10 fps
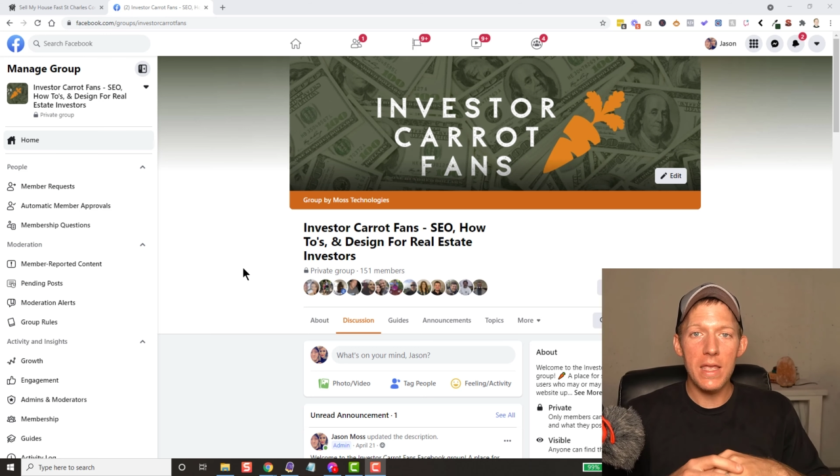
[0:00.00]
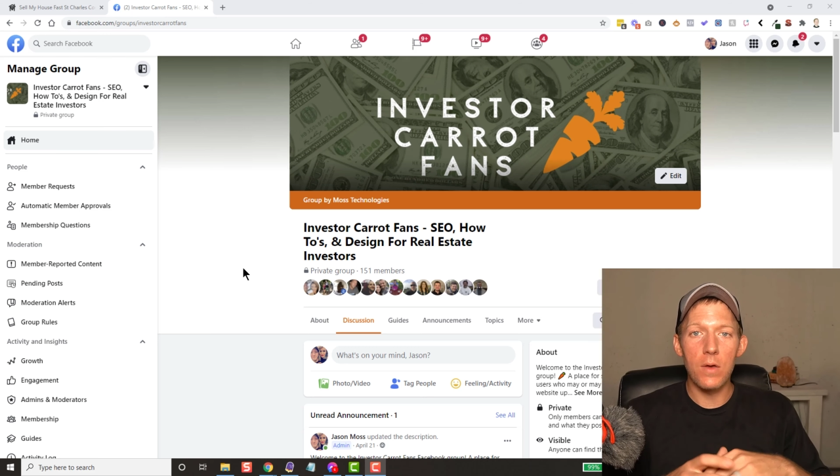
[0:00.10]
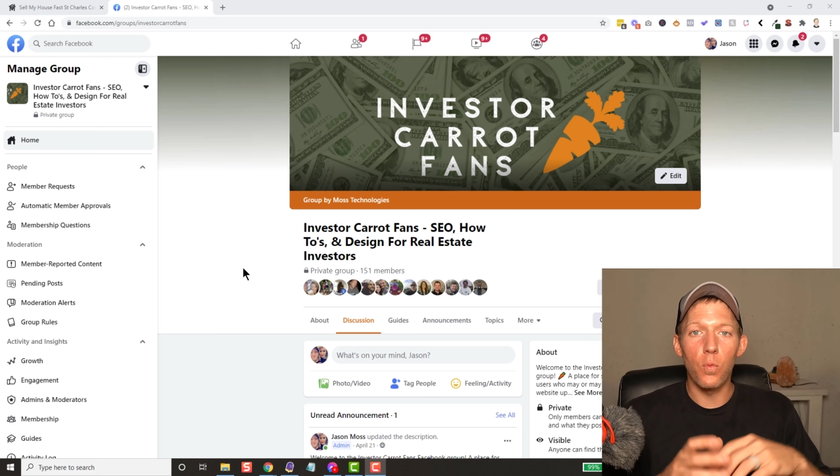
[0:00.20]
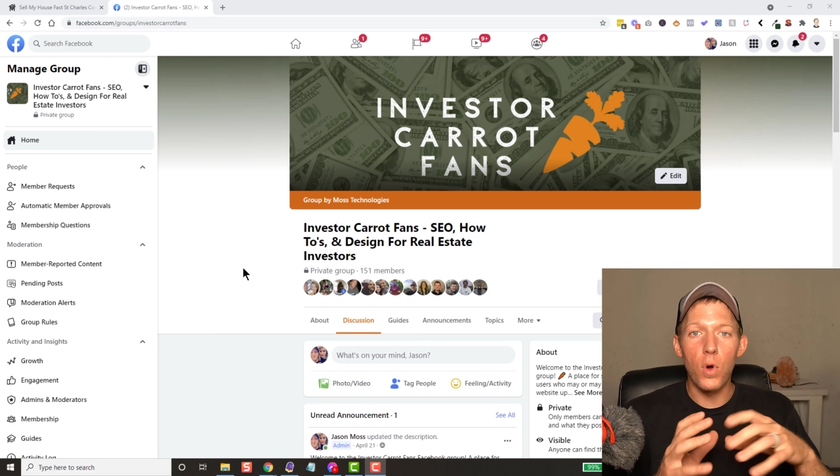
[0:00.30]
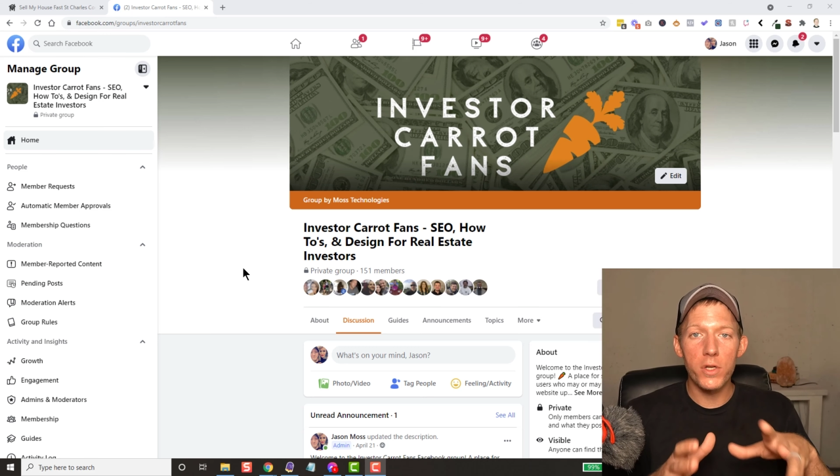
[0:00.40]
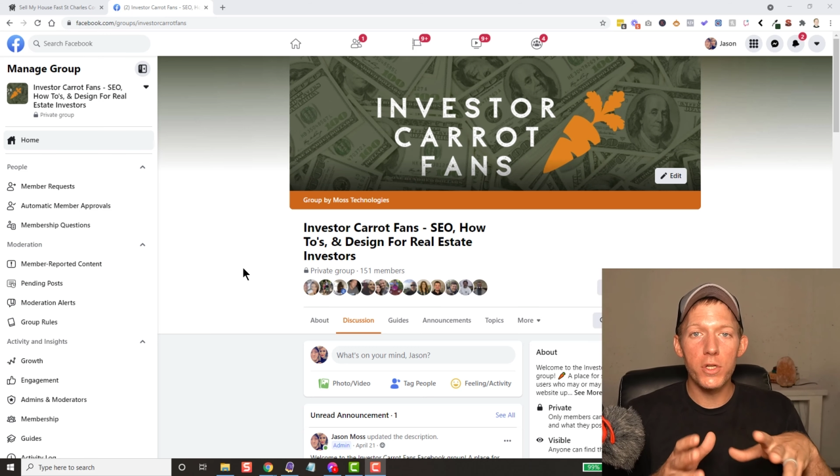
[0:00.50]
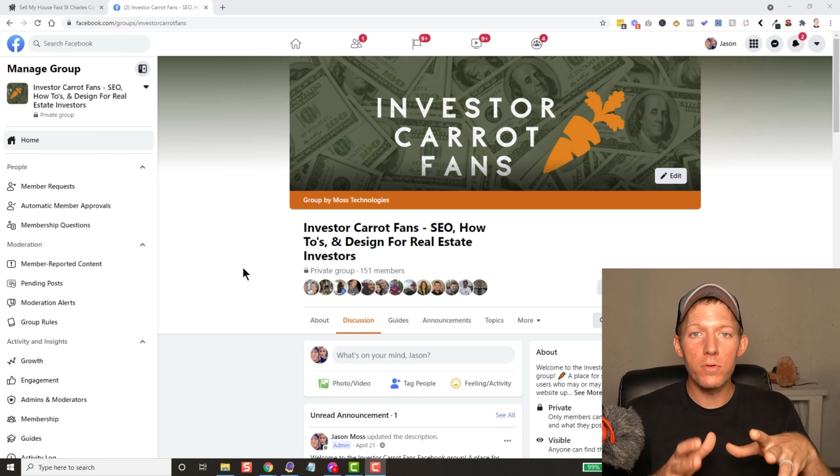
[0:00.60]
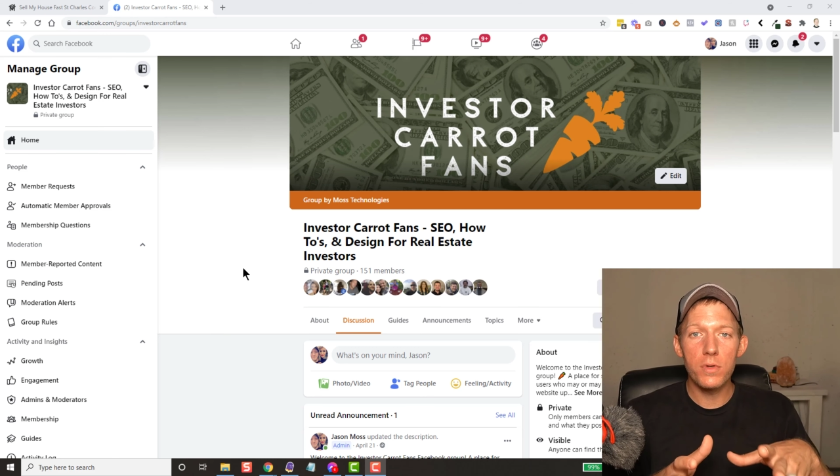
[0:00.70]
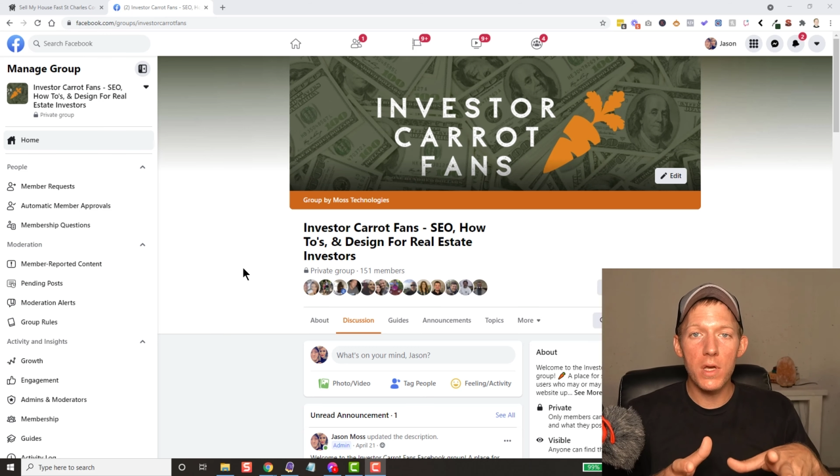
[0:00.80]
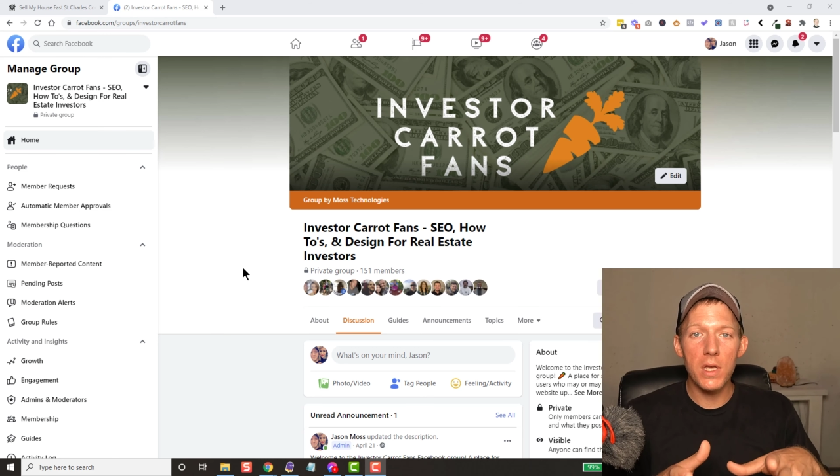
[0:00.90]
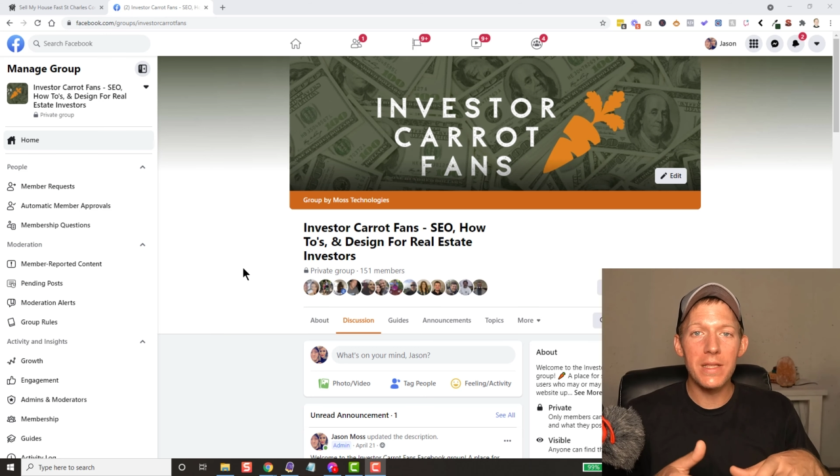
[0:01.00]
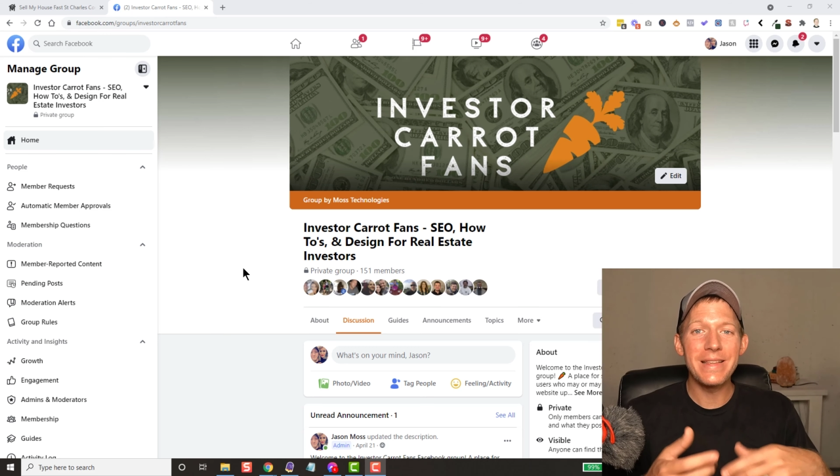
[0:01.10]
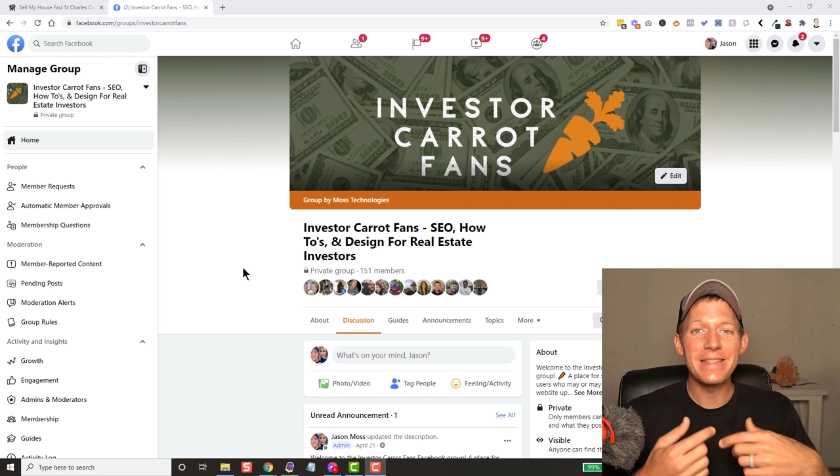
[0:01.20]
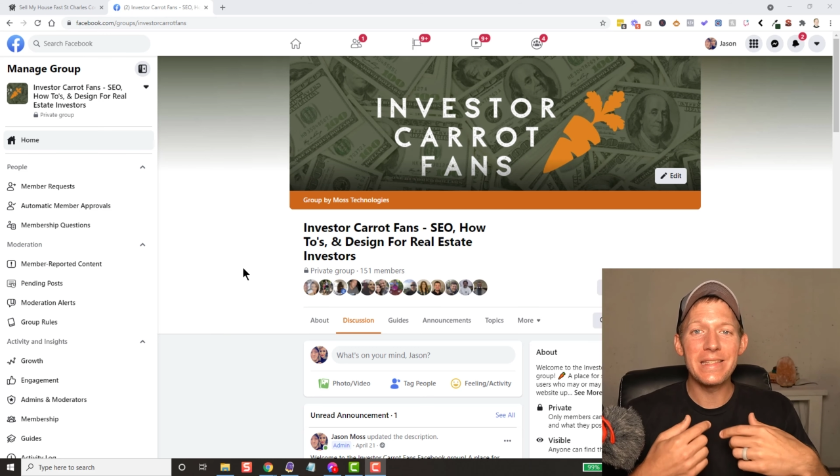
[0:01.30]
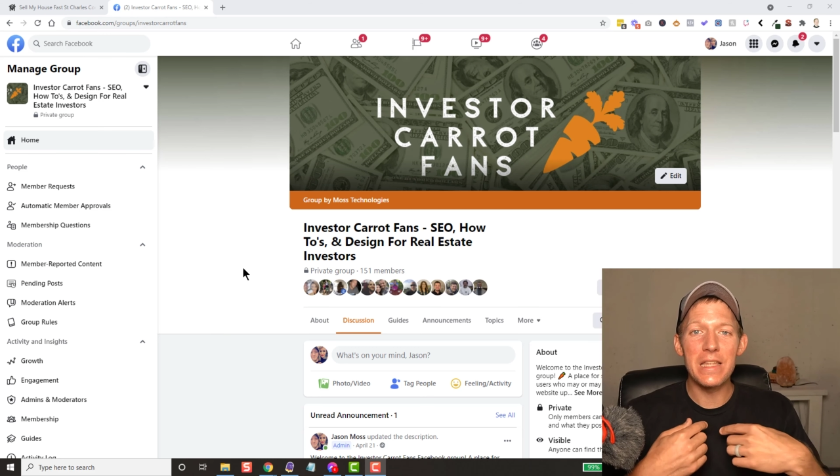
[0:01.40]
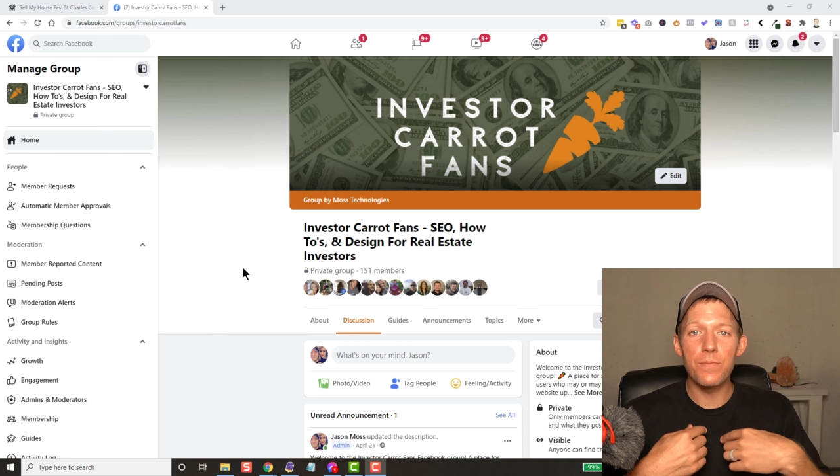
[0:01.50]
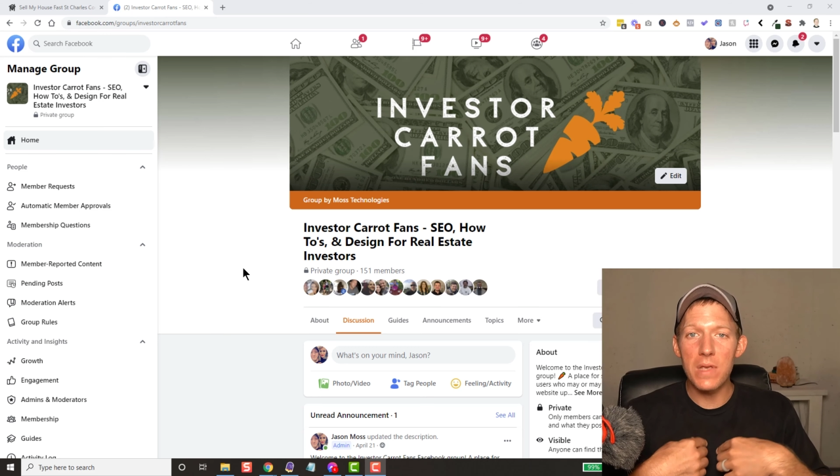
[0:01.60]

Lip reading: And once you're done, send